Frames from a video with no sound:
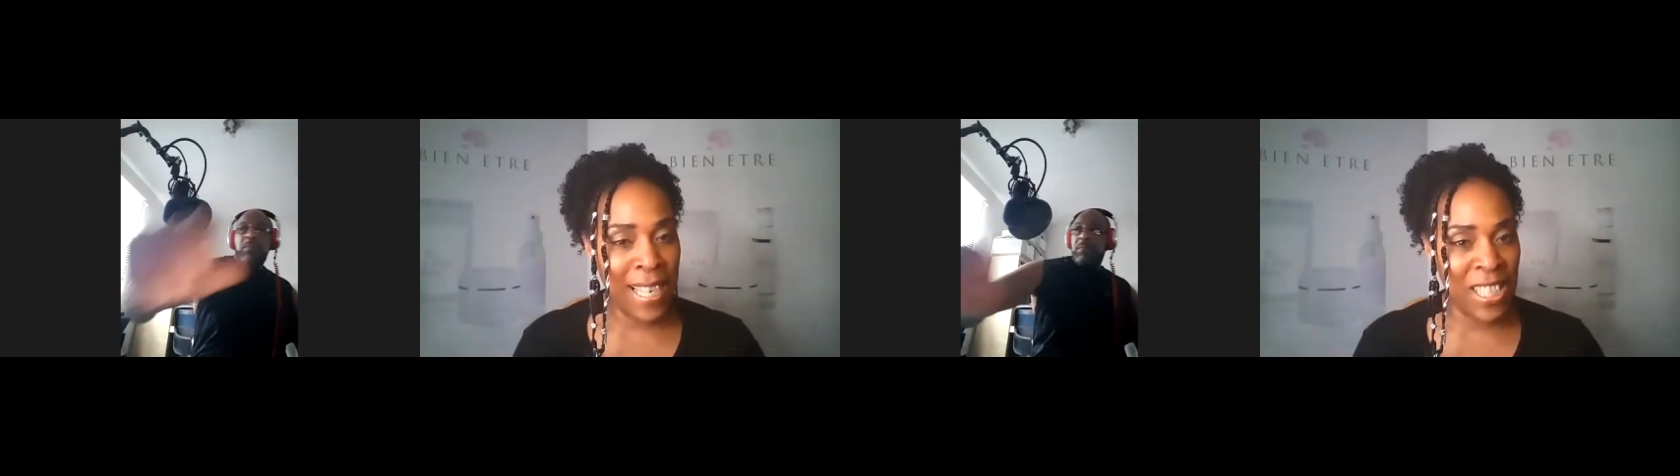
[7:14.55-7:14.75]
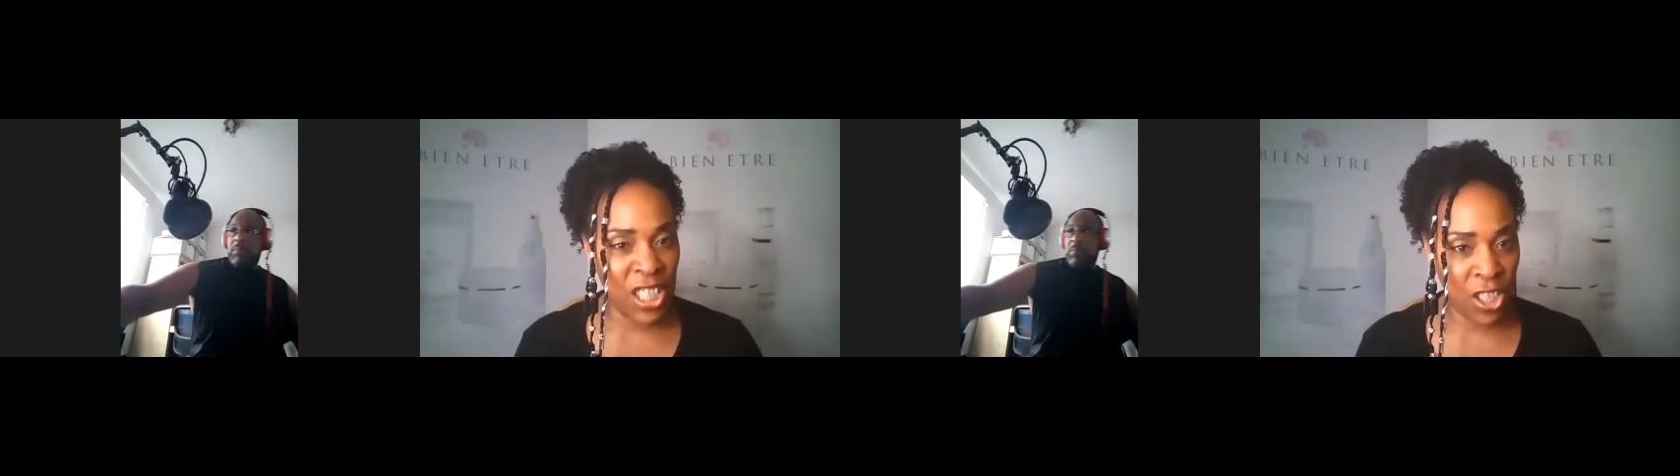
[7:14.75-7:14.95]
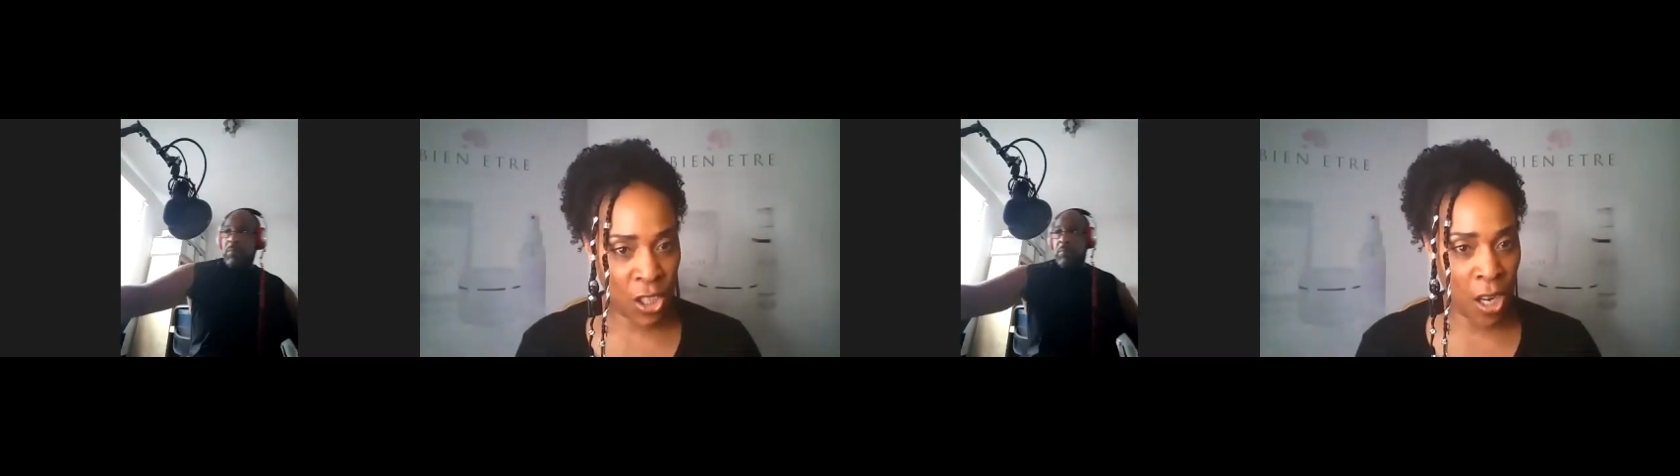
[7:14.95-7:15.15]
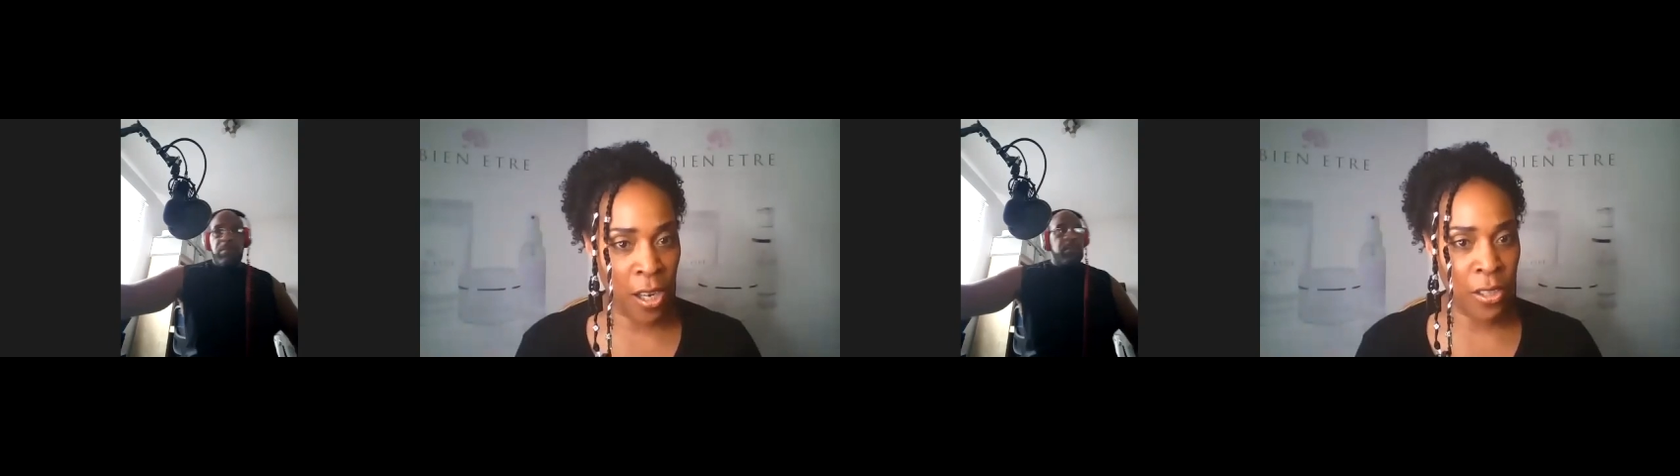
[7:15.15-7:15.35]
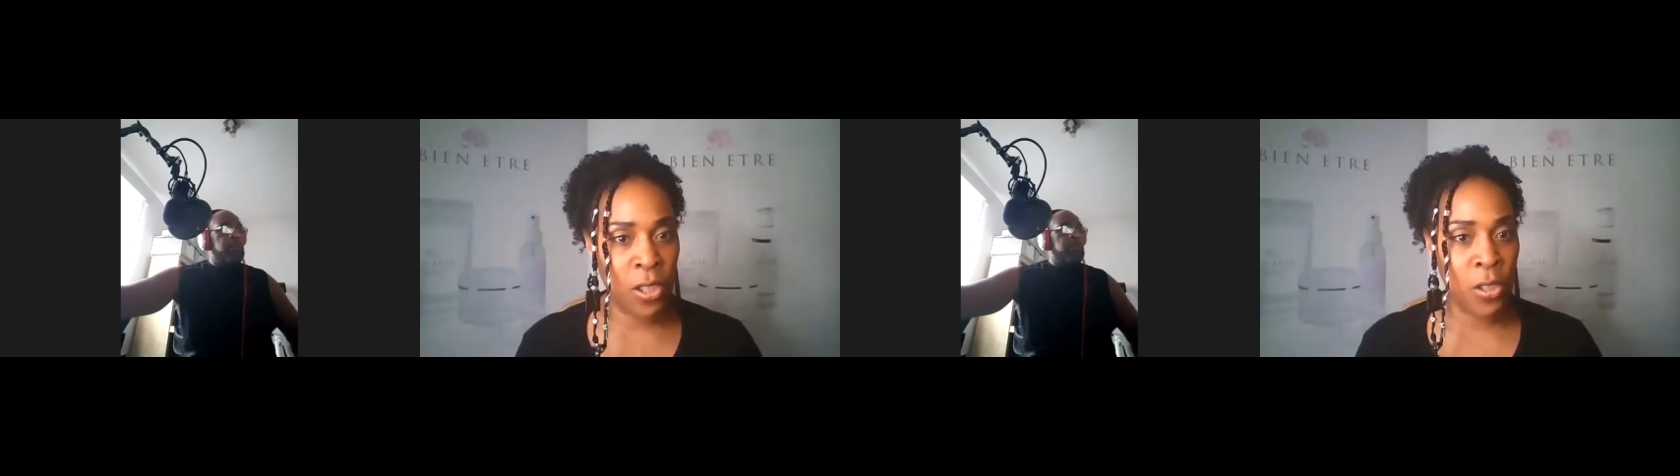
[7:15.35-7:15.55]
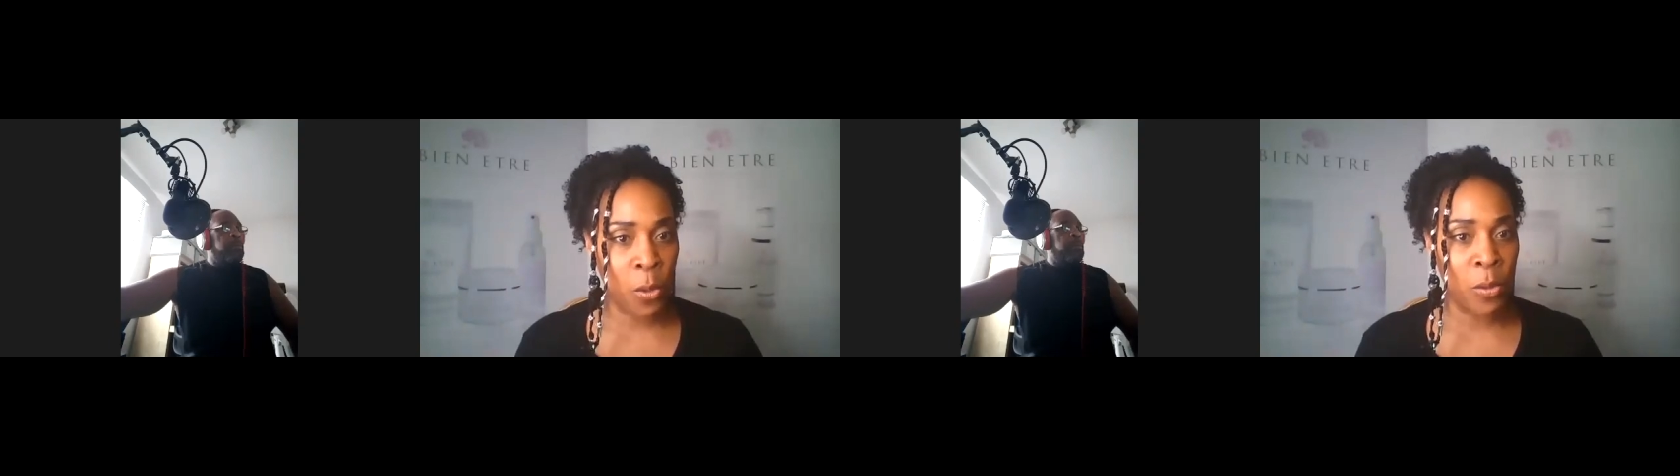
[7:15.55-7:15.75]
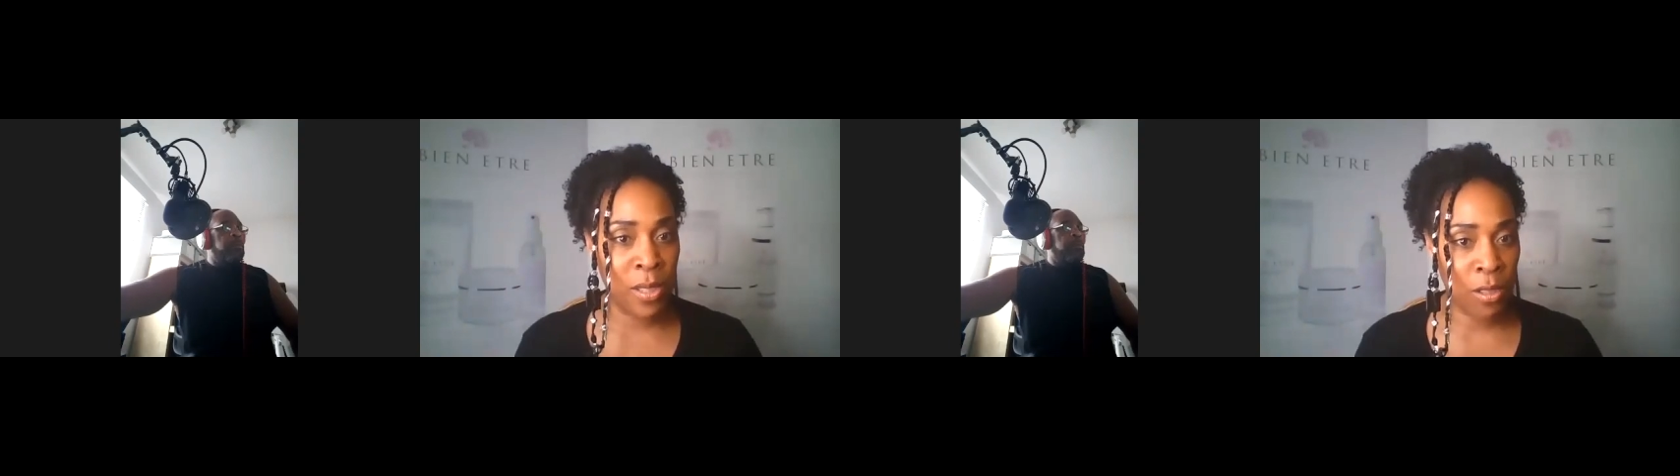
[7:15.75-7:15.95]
and discharge those